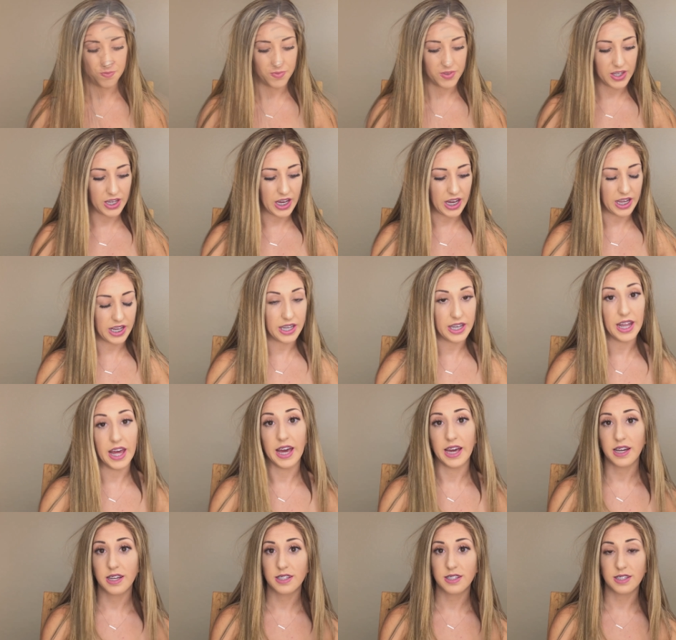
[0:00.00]
Okay,
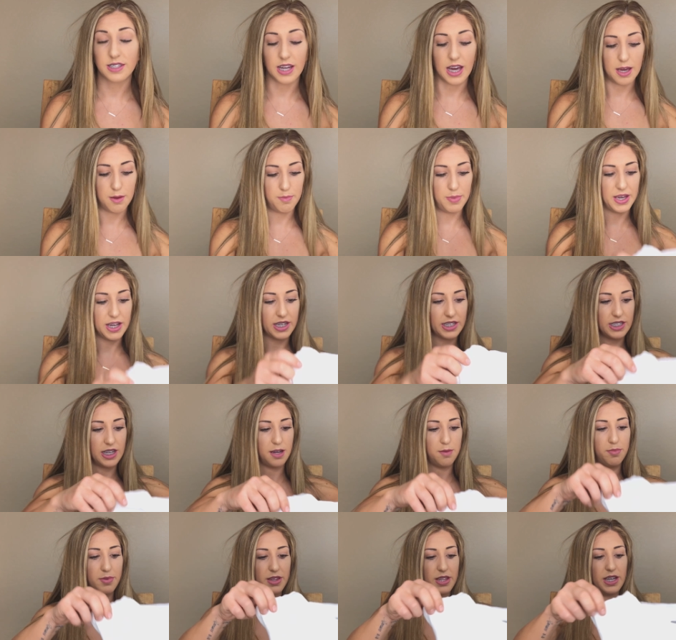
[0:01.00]
next I picked
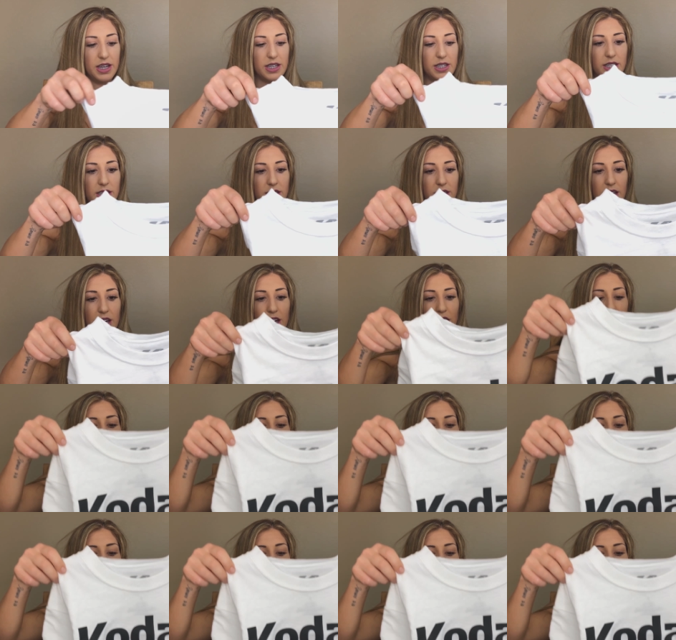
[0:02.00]
up this